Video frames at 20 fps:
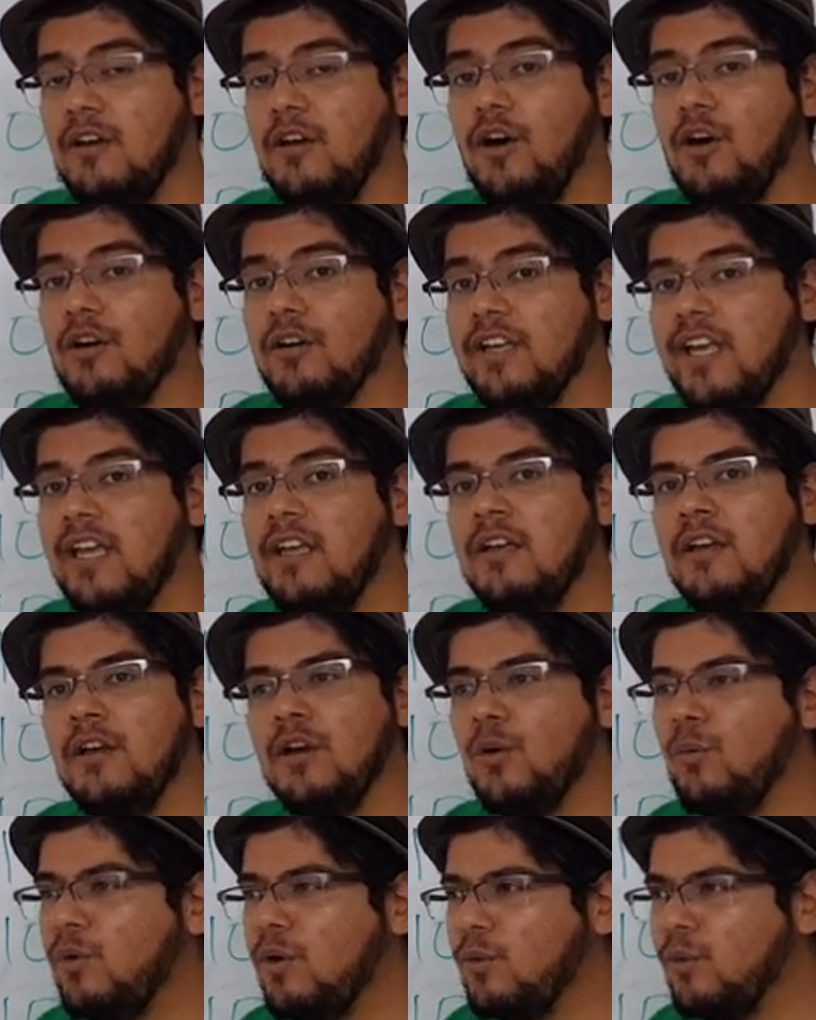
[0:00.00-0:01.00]

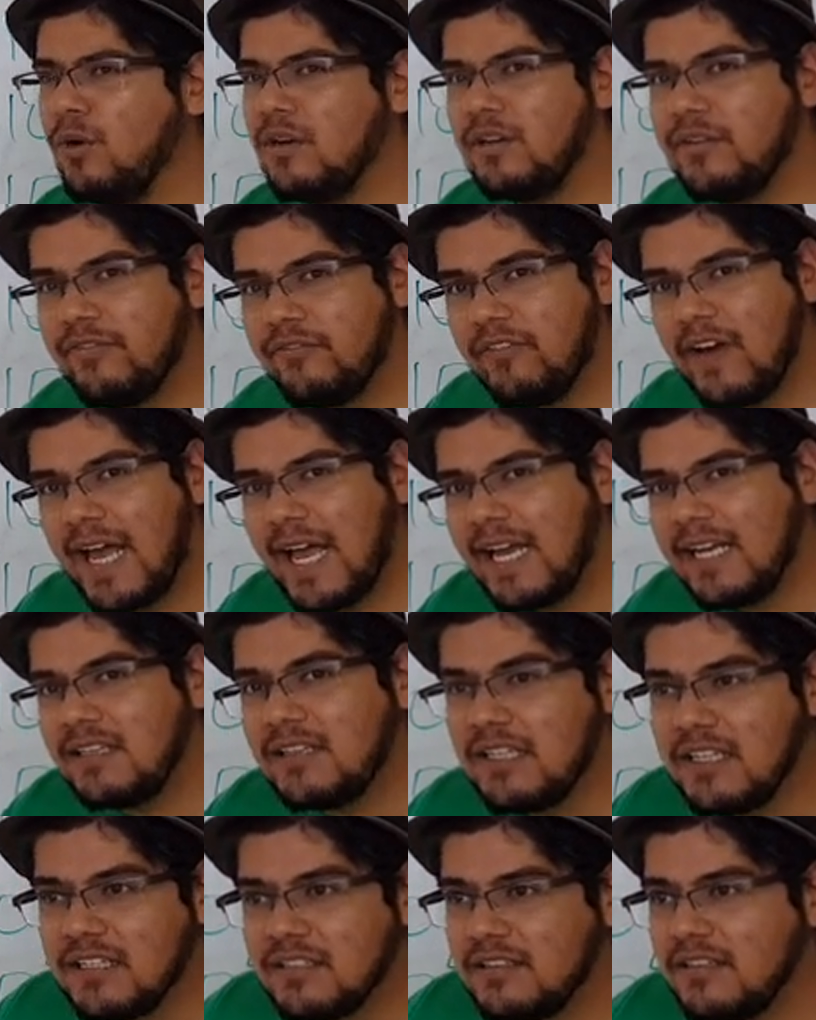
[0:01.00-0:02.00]
Okay? We want to
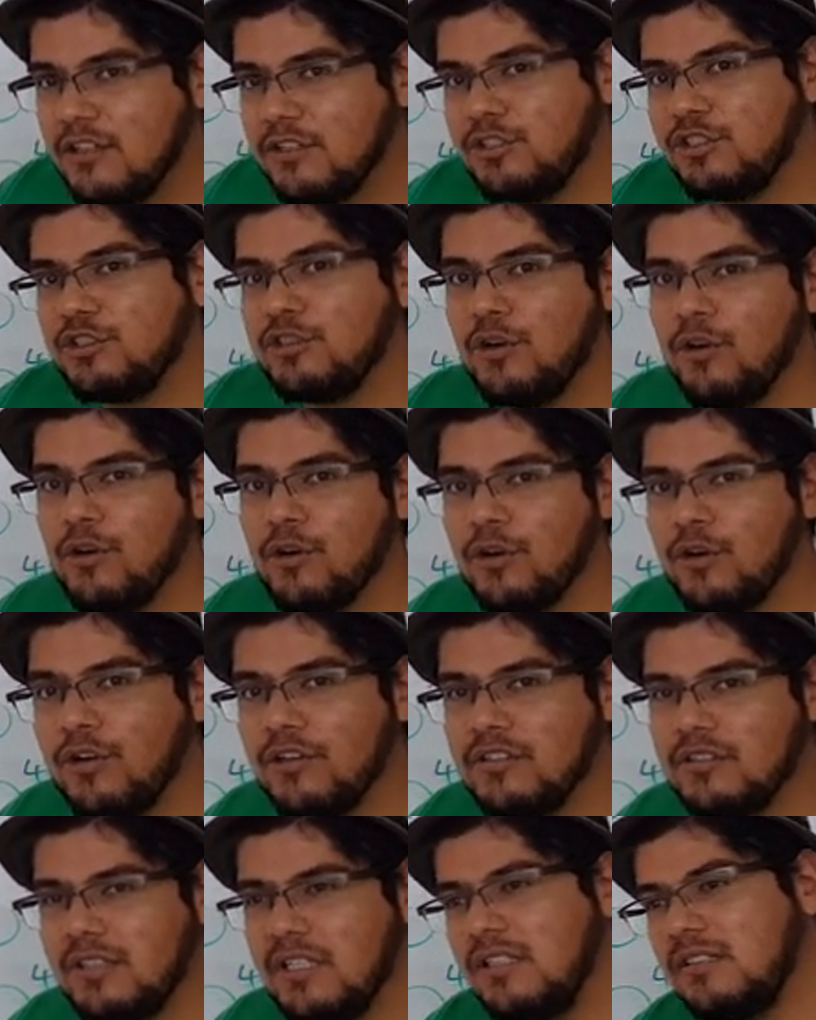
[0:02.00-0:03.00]
find these little
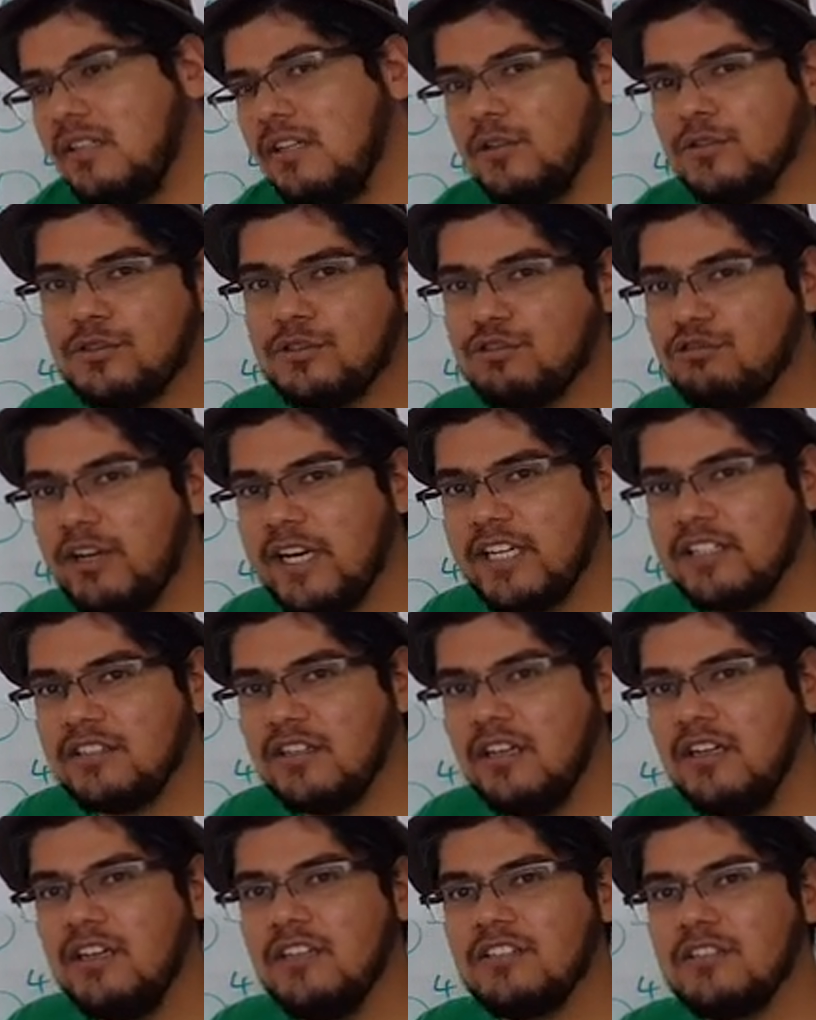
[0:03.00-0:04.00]
shortcuts, these little tricks
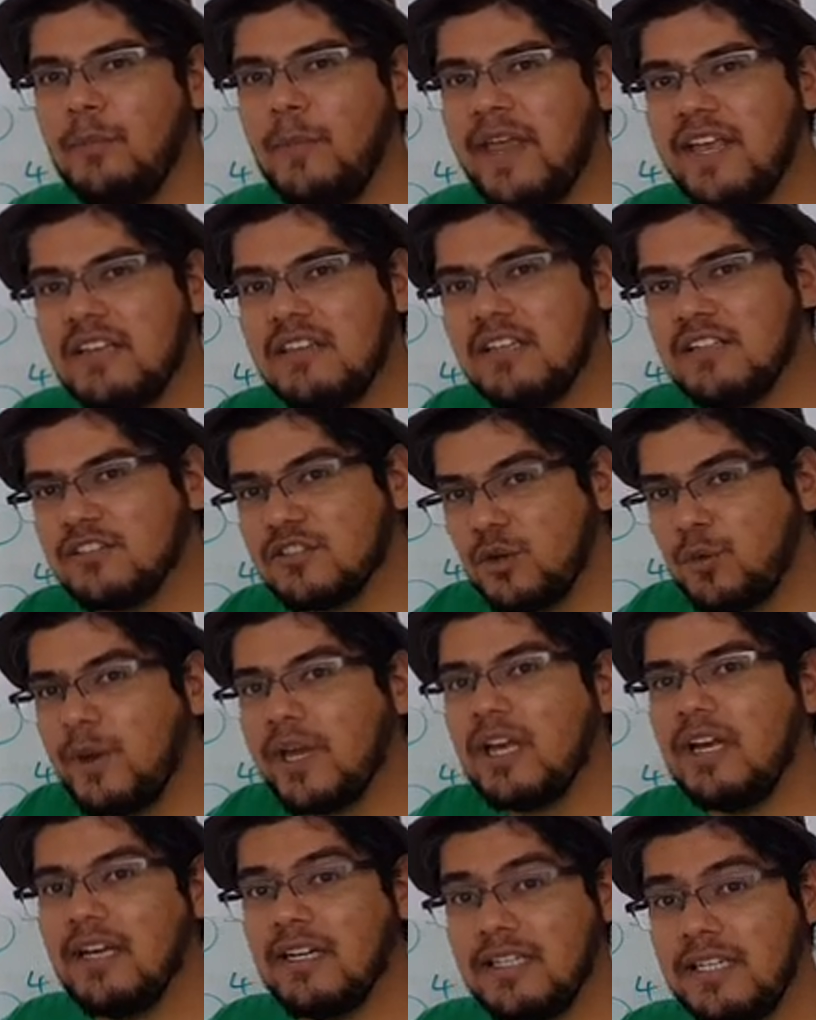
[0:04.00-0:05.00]
to make things
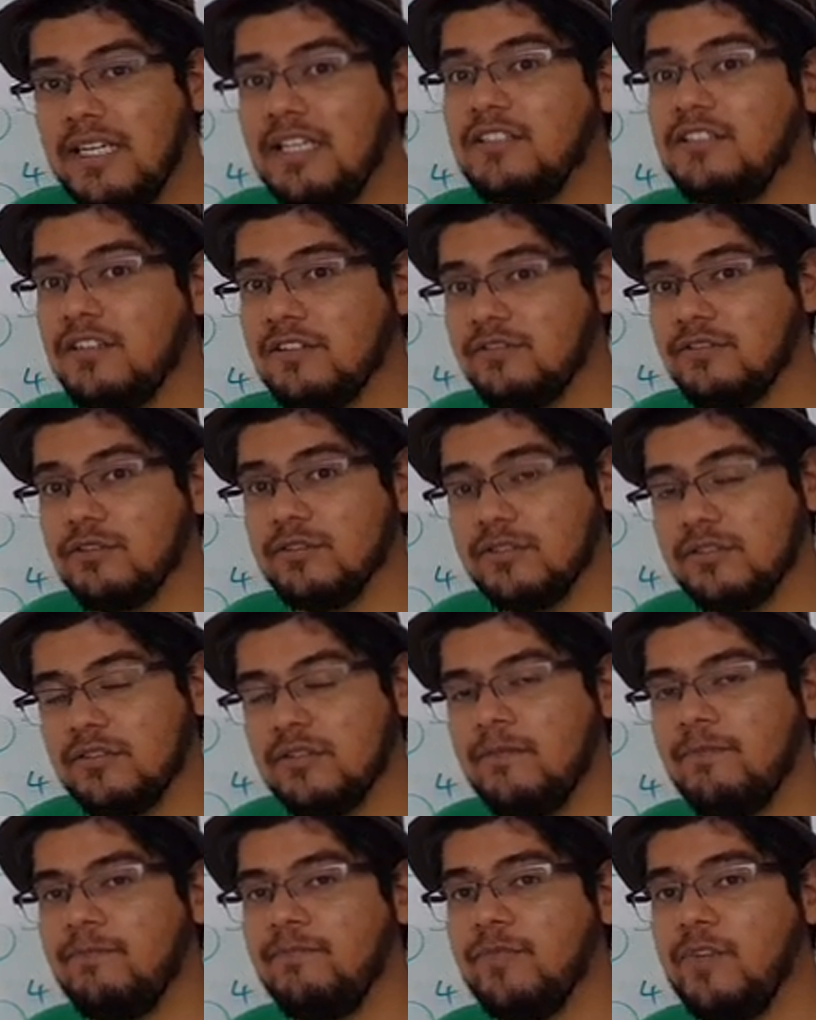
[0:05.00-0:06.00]
quicker and easier for us.
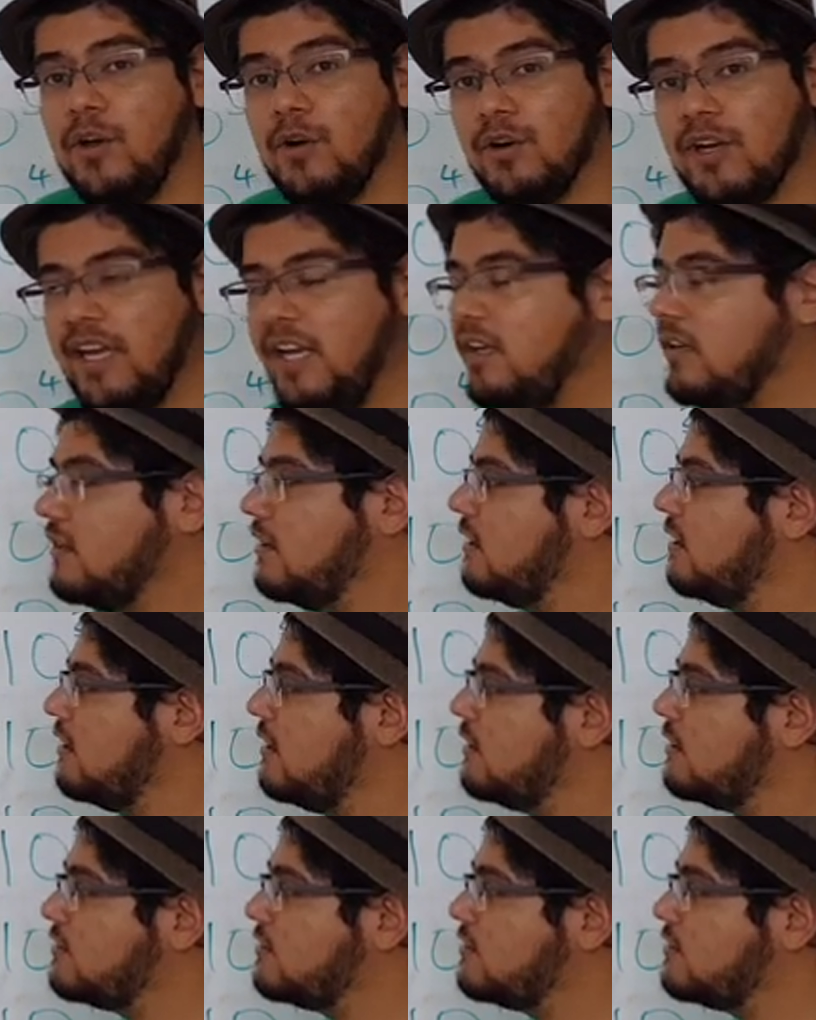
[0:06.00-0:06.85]
Okay?